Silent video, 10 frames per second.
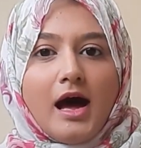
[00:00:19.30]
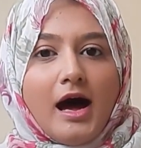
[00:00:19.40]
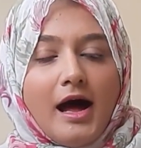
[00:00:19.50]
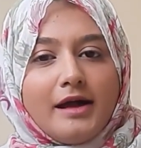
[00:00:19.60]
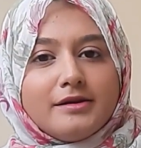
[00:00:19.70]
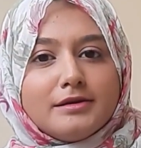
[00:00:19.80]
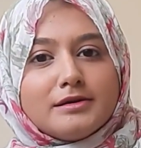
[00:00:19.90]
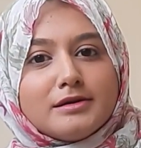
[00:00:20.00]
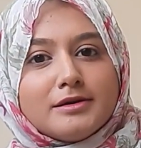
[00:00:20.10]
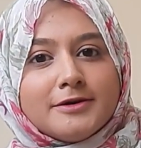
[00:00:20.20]
And
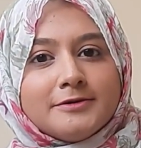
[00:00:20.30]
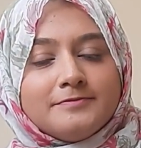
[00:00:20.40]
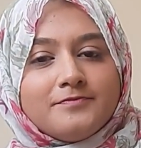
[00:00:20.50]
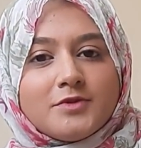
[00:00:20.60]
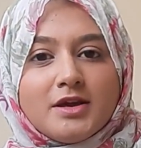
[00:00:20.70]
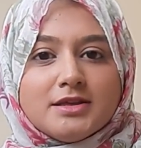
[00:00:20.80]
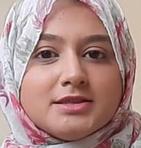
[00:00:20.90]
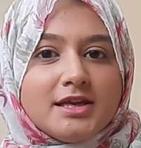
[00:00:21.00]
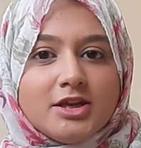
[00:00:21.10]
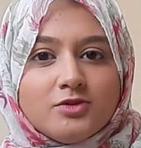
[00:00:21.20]
so yeah,
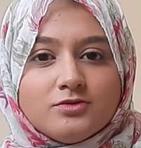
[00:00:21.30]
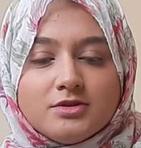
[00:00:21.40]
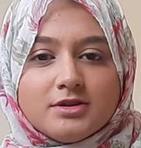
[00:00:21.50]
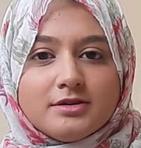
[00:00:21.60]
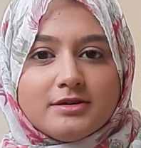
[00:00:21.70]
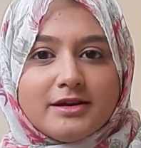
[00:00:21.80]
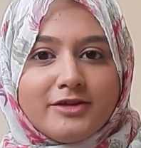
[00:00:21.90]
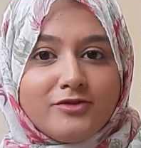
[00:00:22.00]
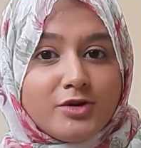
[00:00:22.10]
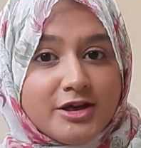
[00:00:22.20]
stay tuned
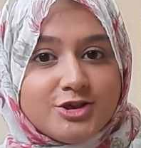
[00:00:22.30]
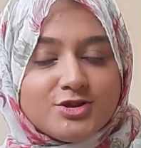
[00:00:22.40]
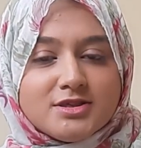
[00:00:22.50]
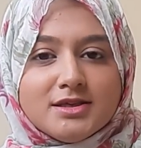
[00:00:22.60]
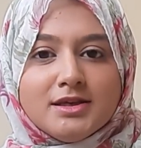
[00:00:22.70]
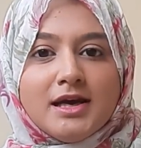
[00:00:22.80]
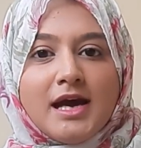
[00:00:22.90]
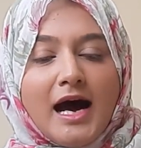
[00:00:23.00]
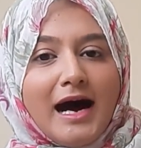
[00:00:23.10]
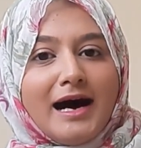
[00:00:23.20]
if you're interested.
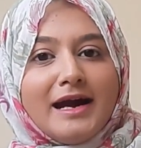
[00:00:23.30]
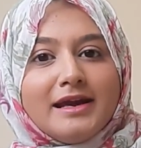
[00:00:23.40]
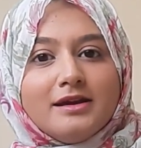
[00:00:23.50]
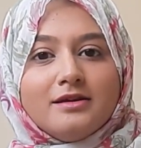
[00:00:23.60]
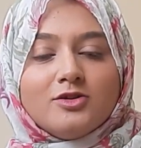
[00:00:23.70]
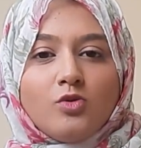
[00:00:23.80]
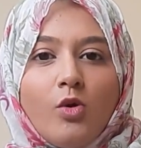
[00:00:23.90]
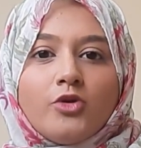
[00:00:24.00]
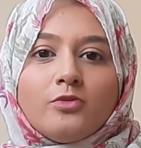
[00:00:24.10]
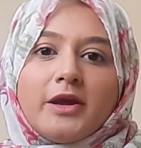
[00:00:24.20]
I do
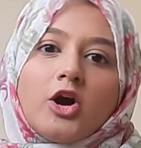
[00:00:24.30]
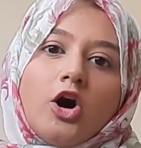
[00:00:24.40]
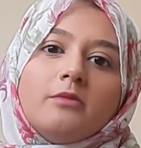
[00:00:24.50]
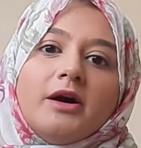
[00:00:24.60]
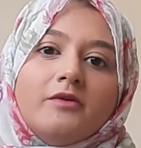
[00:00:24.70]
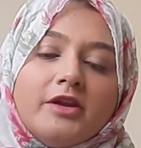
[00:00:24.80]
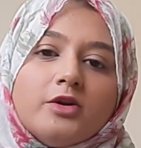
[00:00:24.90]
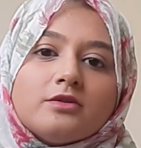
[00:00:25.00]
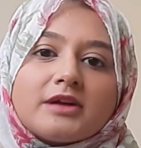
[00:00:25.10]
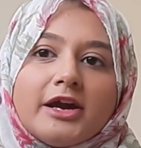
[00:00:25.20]
want to make all my
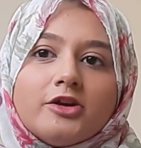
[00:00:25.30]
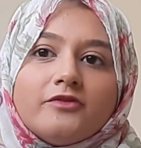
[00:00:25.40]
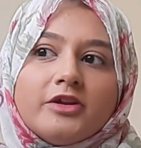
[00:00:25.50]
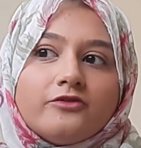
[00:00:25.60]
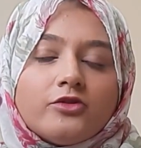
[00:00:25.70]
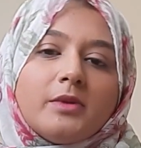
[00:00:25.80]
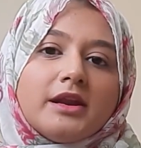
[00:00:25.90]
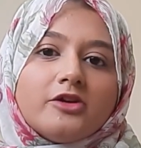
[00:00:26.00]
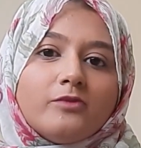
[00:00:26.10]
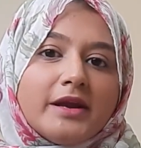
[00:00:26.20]
videos kind of
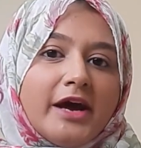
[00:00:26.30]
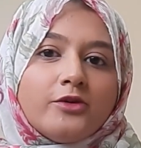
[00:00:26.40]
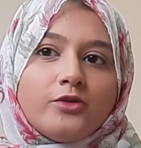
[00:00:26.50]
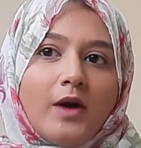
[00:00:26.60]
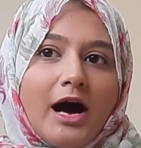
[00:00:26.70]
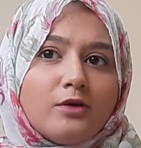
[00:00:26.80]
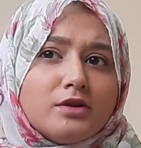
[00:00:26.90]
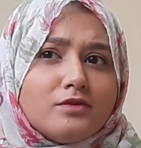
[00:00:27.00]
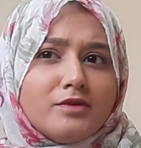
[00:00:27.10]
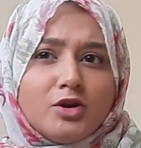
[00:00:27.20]
informative, but I don't know how
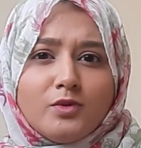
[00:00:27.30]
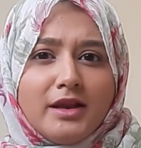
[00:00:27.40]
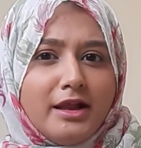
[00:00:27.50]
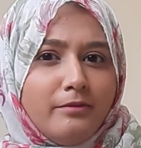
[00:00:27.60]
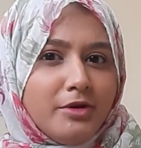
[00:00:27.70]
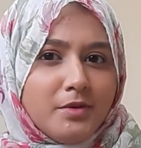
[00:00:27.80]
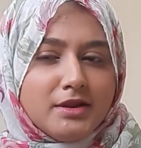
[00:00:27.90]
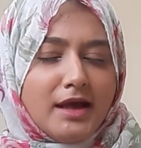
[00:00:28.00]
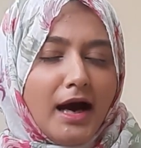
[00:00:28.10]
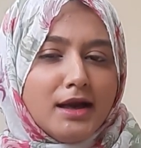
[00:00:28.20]
this video will help you
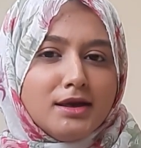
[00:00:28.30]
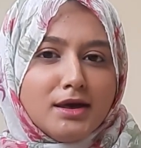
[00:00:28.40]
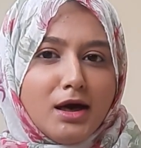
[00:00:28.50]
in that.